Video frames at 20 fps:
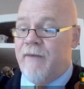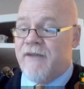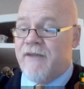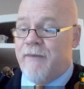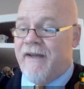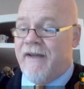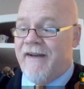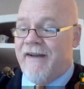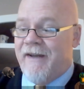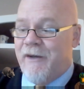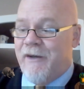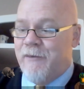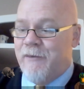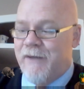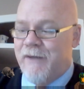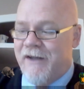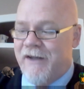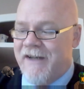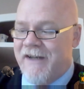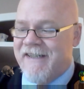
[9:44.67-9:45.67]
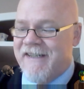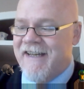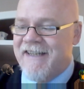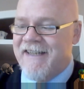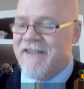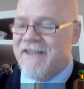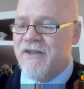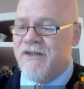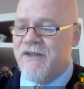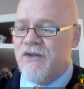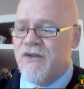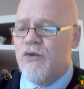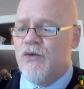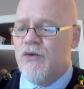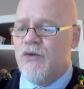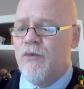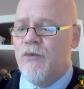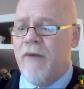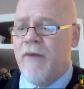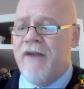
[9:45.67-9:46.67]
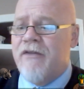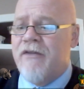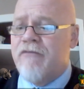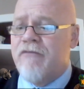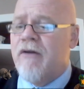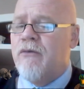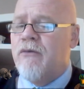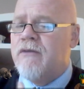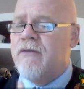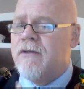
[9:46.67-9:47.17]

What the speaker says: be getting home. The night air doesn't suit my throat.